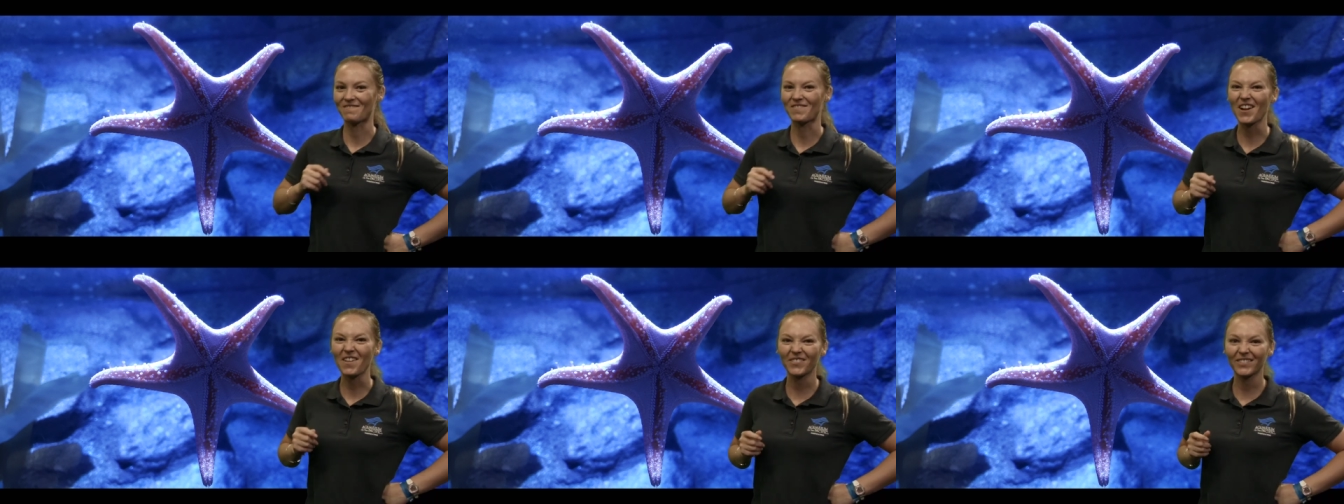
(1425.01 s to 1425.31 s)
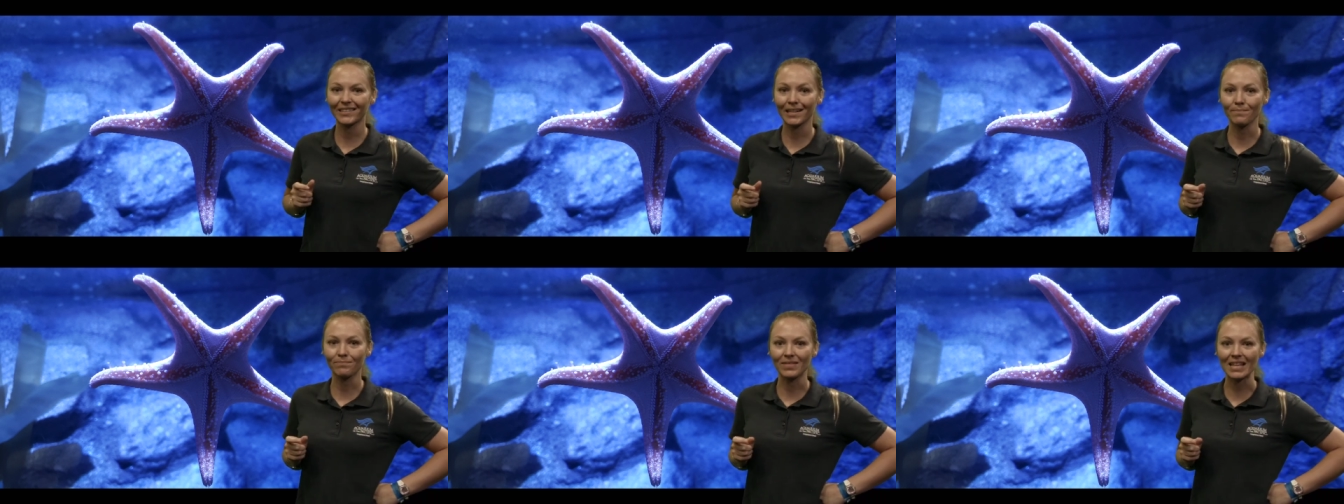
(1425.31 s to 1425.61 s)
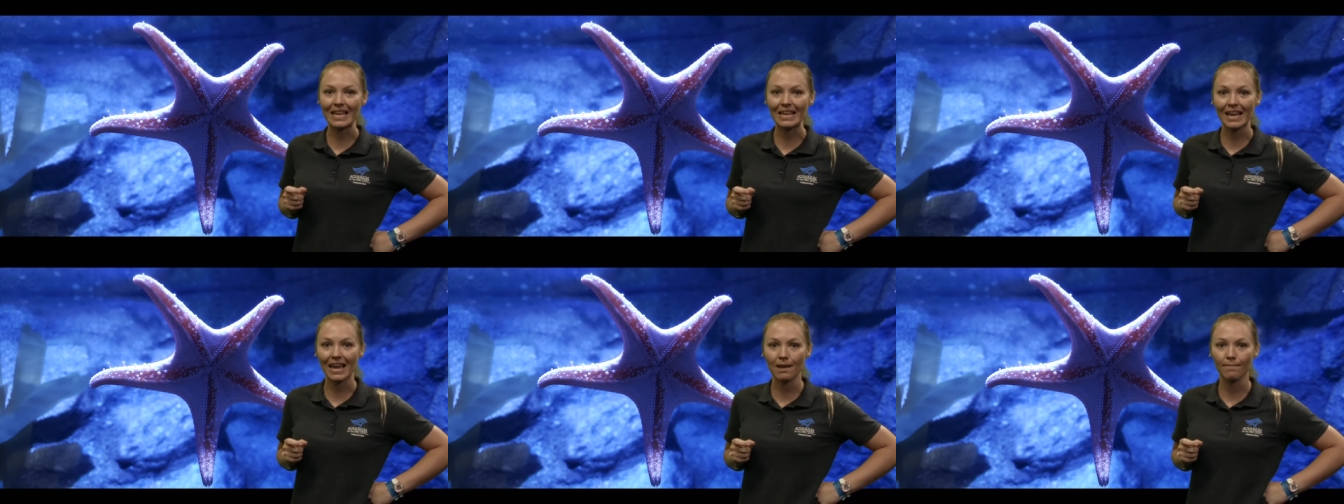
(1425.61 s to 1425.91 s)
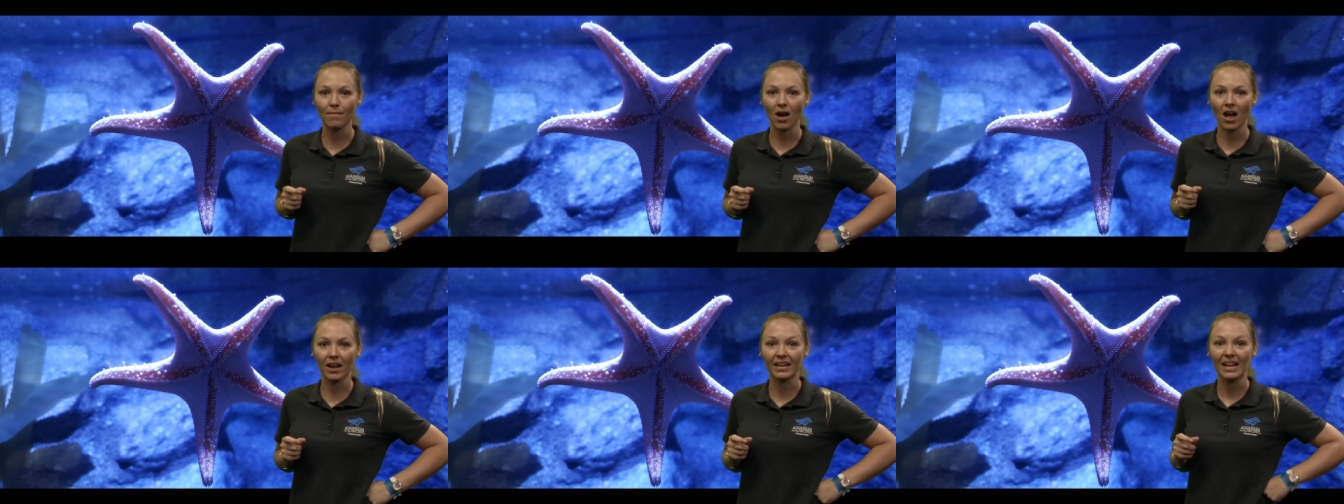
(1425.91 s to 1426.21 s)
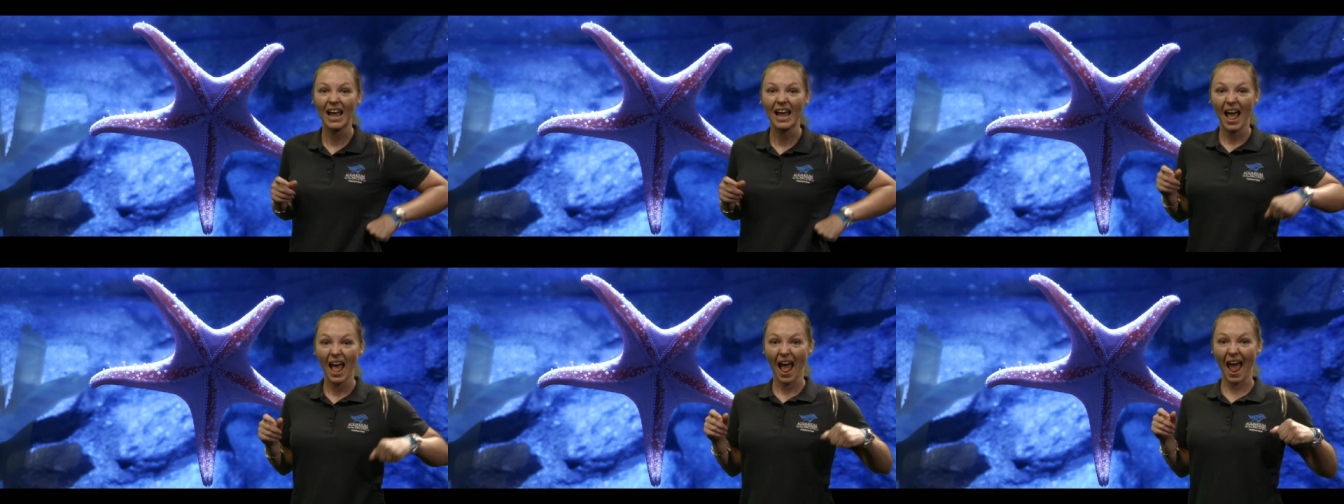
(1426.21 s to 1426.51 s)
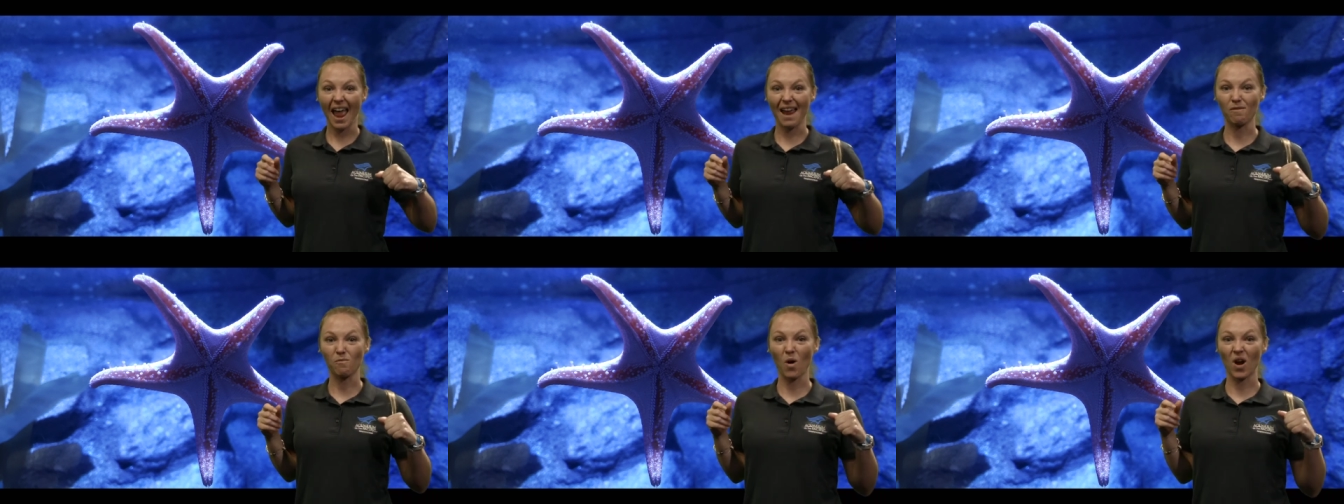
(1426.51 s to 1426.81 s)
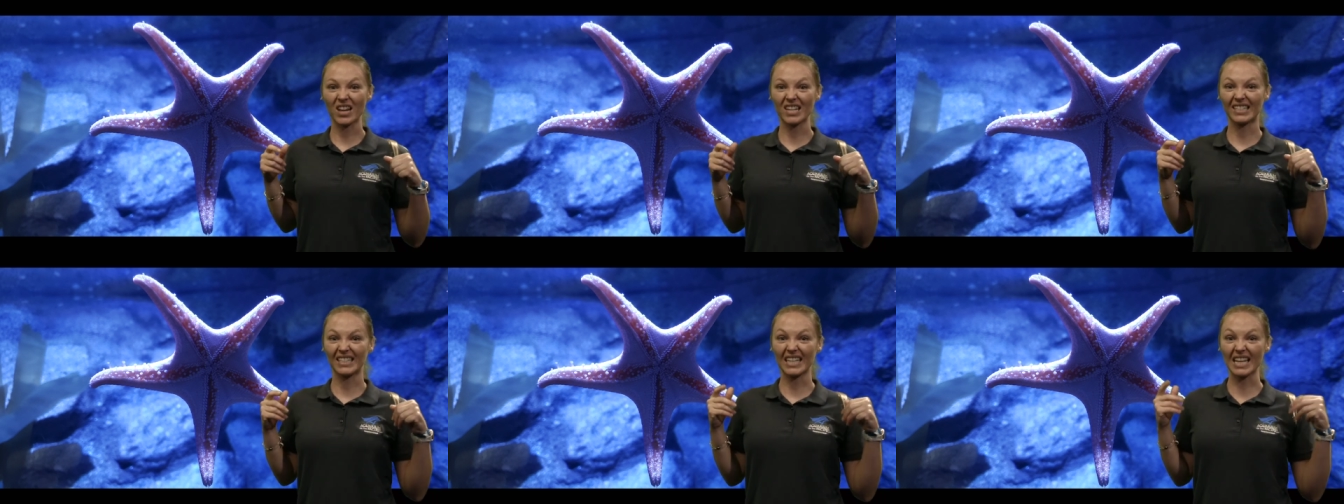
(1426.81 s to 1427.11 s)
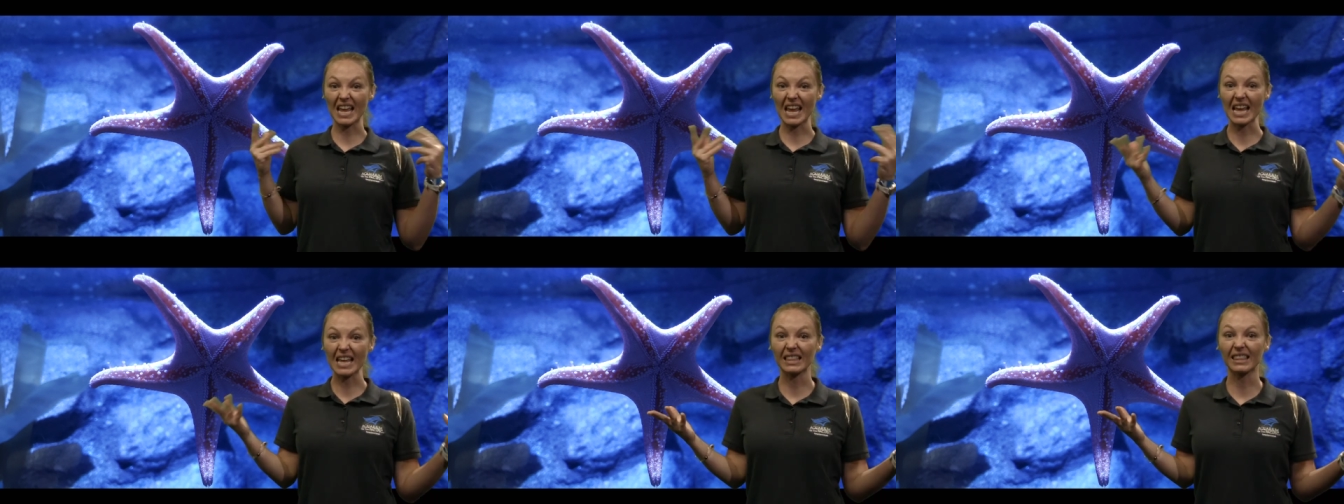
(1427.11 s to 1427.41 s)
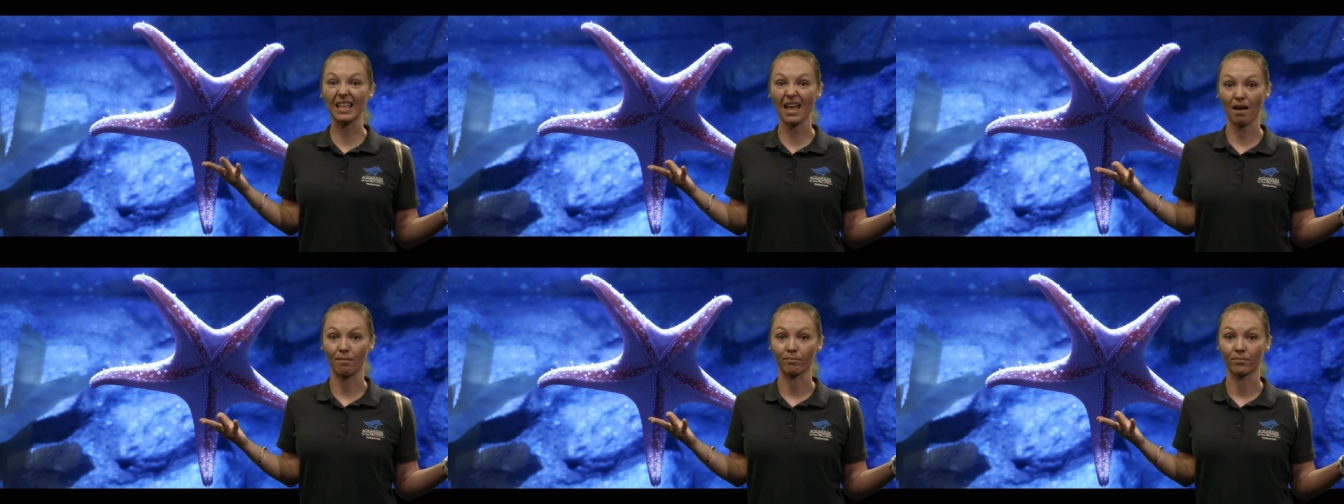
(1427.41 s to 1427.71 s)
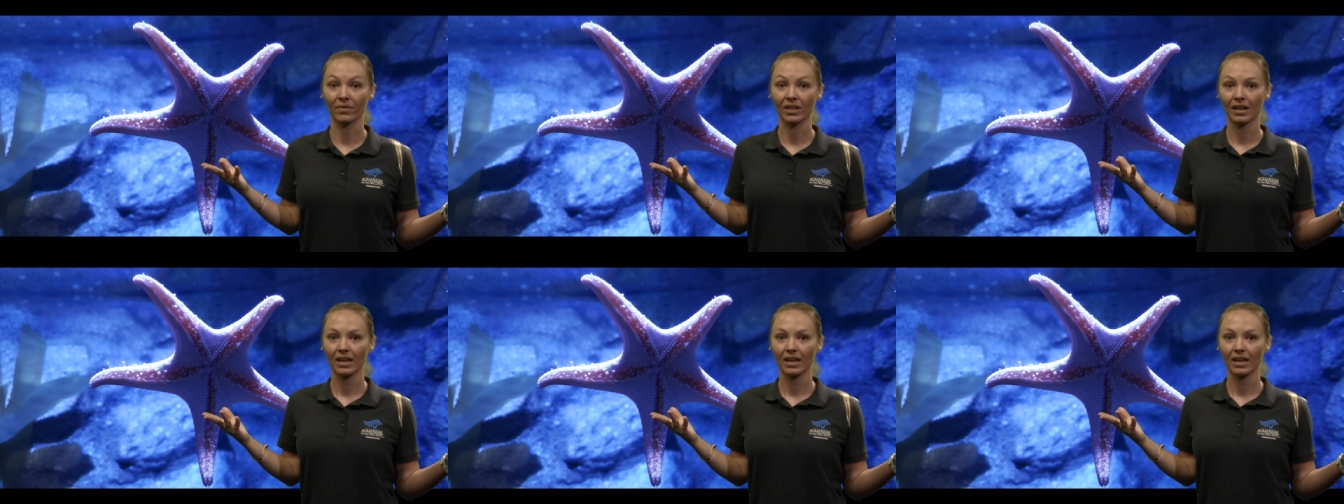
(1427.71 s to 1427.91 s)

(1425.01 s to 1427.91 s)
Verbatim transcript: What if something came on and wanted to eat them?